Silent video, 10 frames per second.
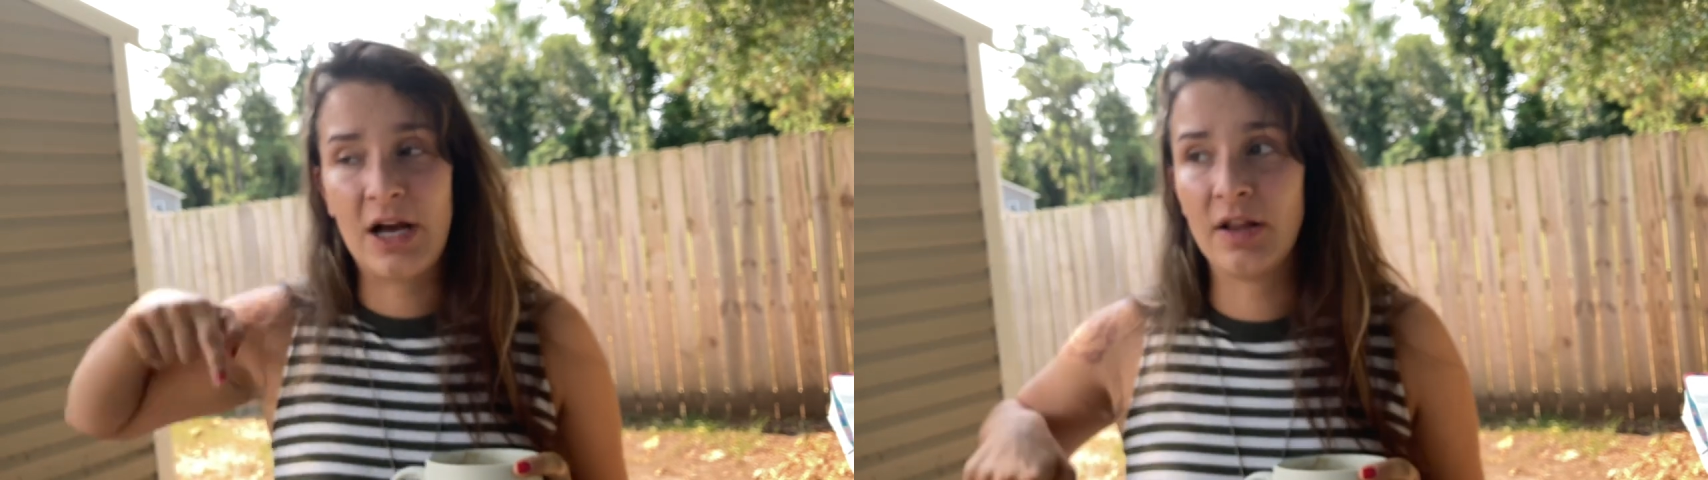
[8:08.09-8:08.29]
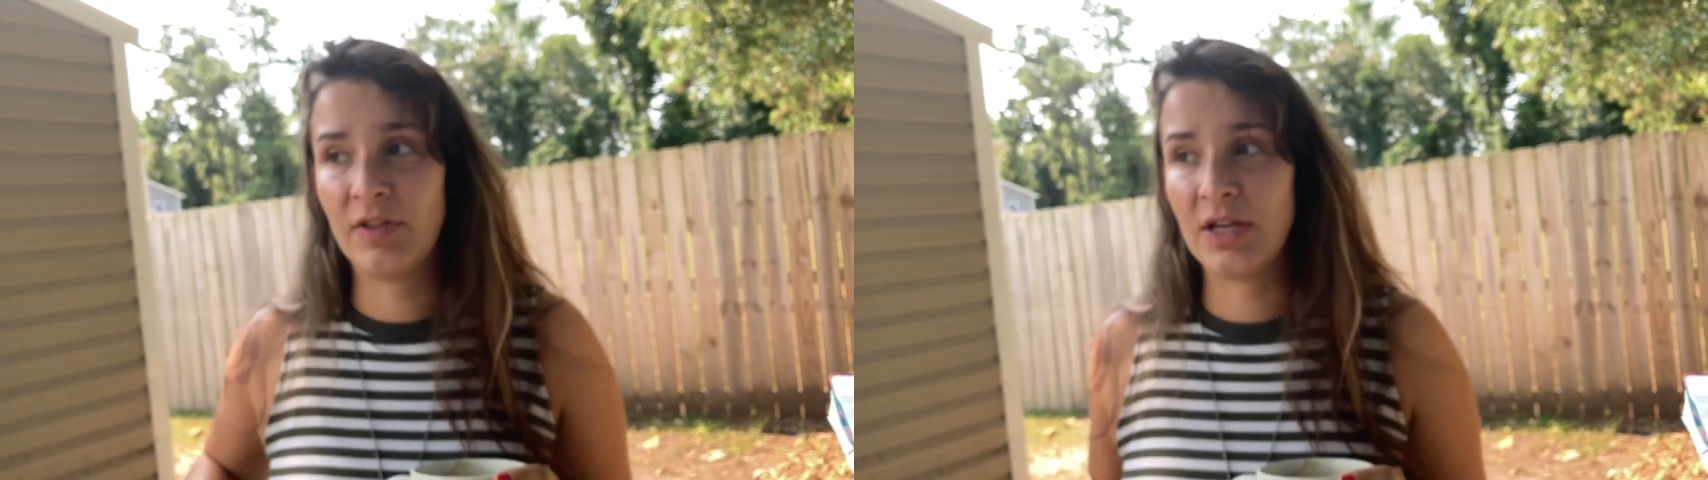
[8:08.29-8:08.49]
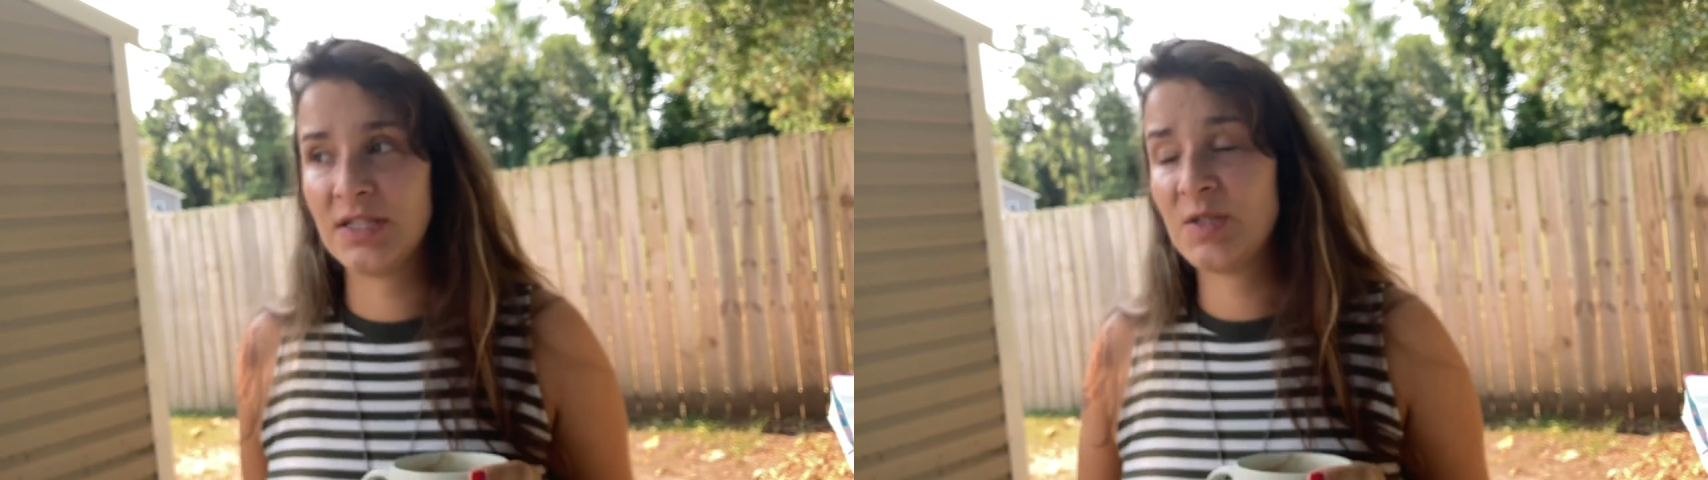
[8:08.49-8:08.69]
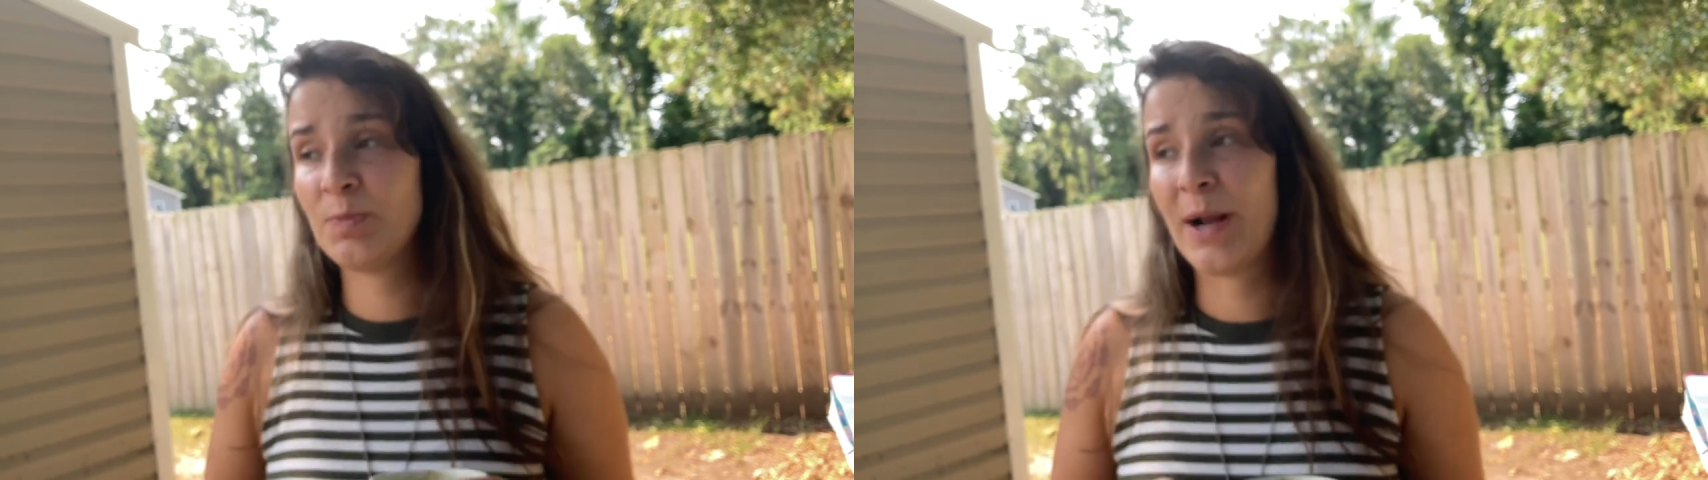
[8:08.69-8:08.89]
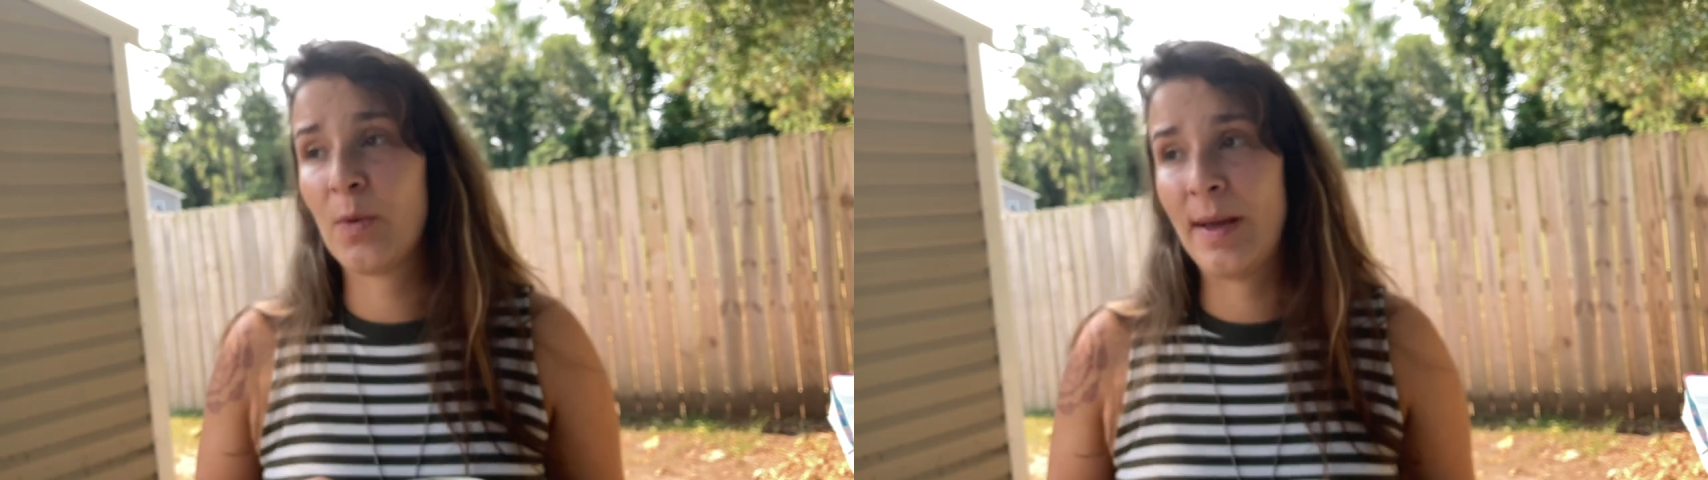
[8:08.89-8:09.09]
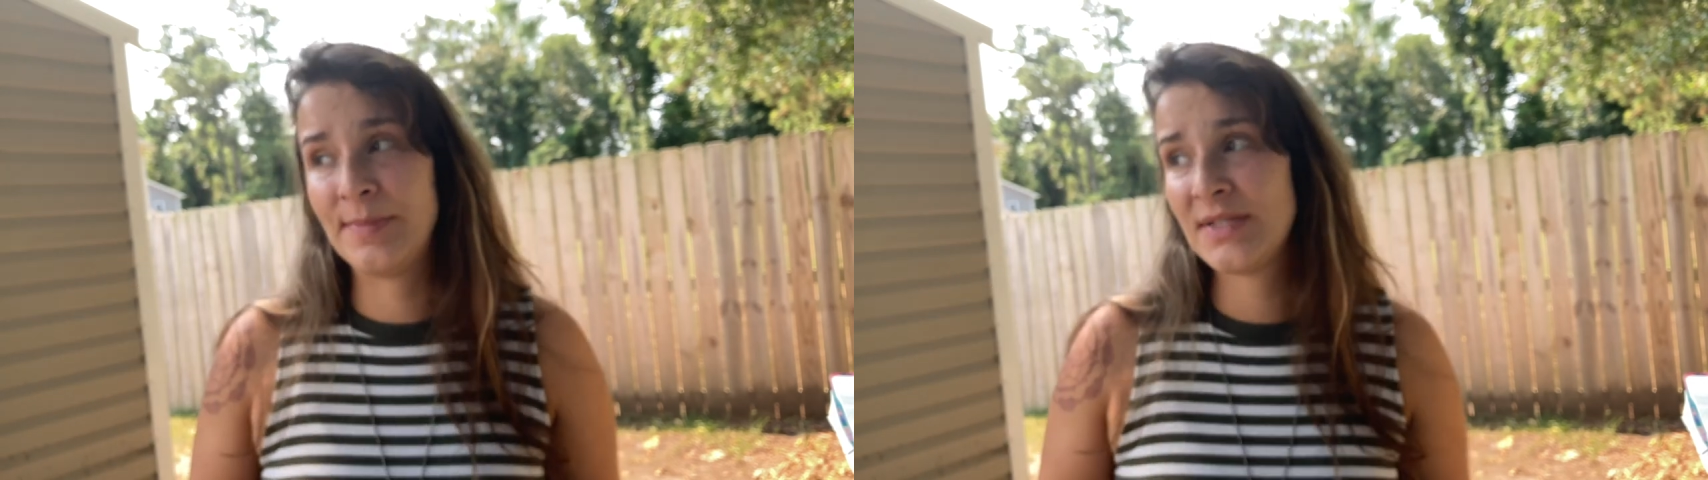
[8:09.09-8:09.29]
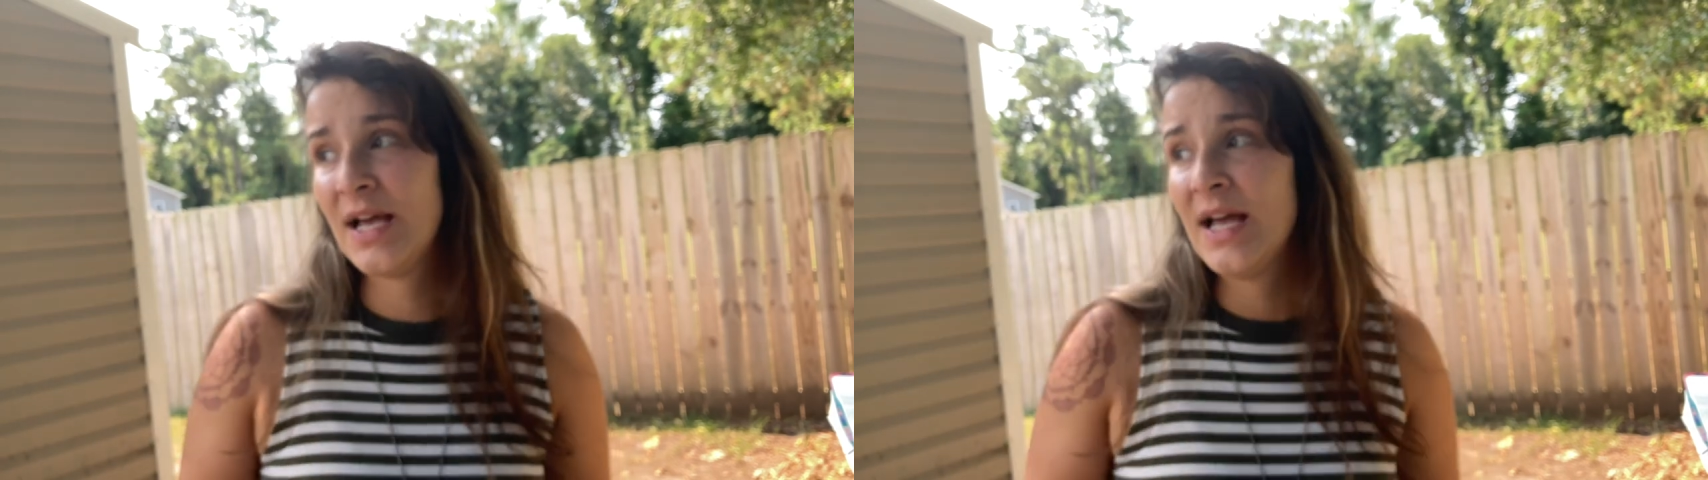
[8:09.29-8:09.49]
all of the spider webs